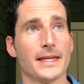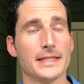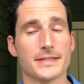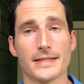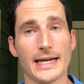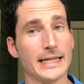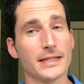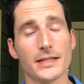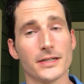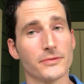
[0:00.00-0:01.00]
is that
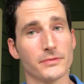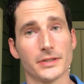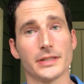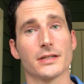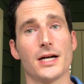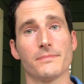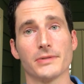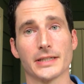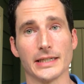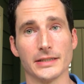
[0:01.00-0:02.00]
it can get really
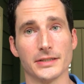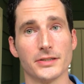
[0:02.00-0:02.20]
complicated.